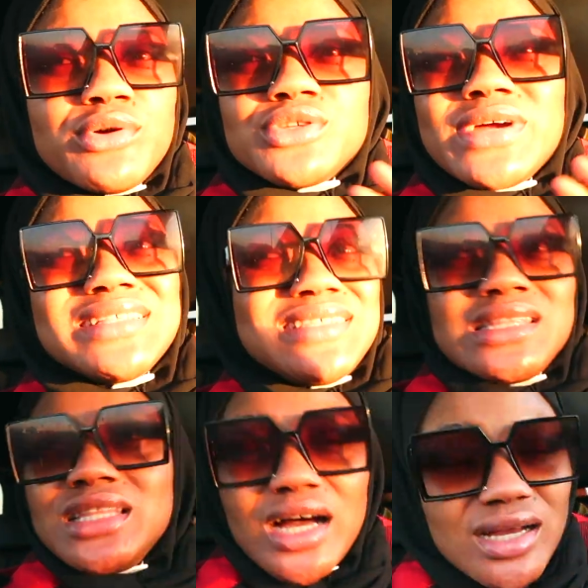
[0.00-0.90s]
we could write a
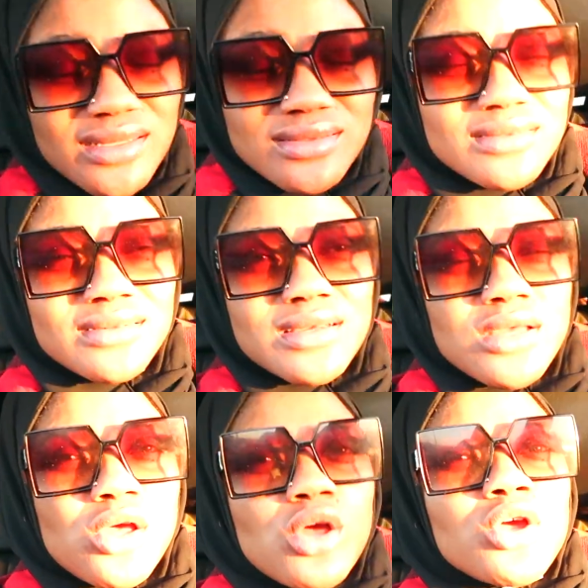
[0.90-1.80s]
law.
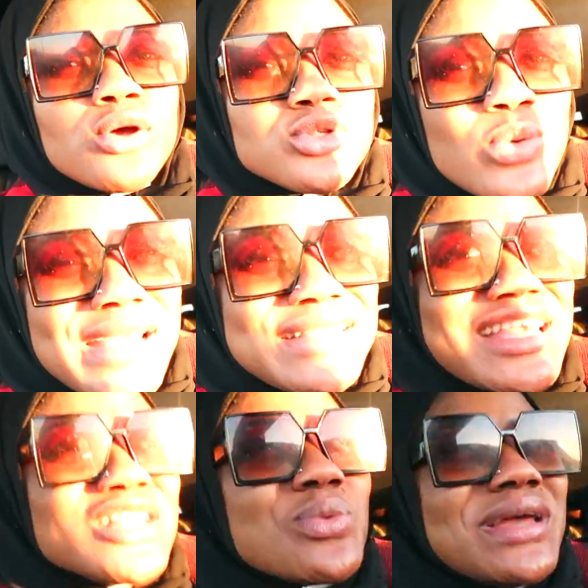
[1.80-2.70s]

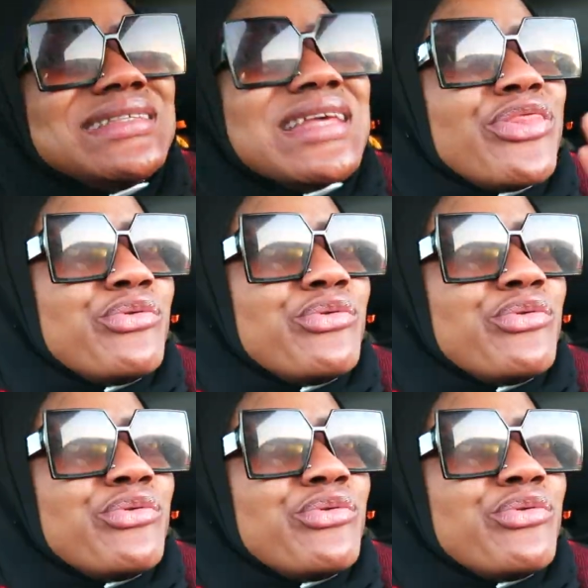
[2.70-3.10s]
2023,